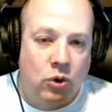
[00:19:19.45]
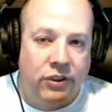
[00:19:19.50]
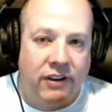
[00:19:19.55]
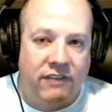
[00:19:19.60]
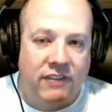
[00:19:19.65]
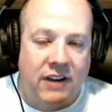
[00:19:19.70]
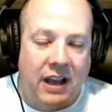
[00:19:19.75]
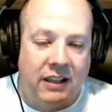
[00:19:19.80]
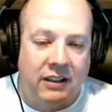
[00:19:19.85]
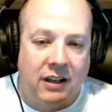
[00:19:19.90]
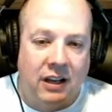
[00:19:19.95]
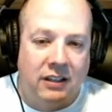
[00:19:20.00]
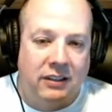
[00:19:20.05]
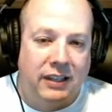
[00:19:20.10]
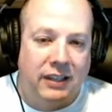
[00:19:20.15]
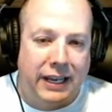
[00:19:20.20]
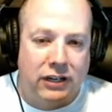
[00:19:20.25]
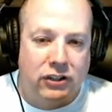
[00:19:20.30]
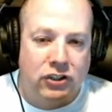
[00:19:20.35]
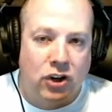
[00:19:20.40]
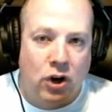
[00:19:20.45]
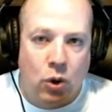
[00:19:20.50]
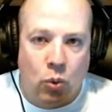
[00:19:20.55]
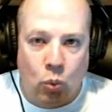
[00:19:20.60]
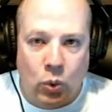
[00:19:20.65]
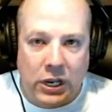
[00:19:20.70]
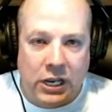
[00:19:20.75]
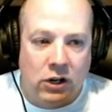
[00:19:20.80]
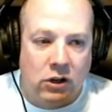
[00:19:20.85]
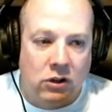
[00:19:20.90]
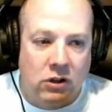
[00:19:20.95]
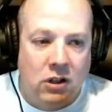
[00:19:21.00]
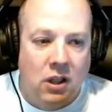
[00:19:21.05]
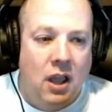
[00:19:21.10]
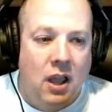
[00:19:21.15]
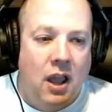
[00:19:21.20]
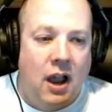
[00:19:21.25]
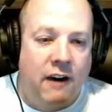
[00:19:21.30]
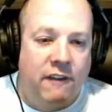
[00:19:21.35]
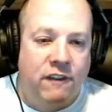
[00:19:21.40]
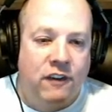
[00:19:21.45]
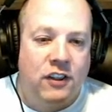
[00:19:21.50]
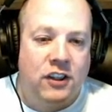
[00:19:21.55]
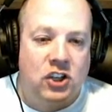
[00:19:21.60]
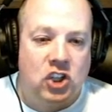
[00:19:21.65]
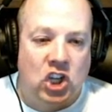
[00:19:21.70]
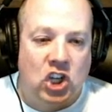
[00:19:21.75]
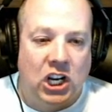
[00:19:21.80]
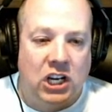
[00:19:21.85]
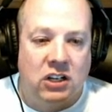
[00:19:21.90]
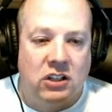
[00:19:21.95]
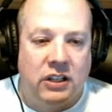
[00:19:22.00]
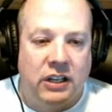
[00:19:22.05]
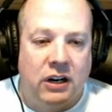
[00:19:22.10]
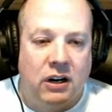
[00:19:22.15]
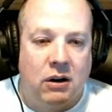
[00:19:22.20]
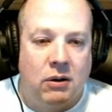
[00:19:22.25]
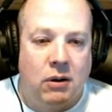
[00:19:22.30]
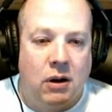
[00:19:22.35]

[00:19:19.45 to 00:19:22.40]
They've got a lantern wheel for the chandelier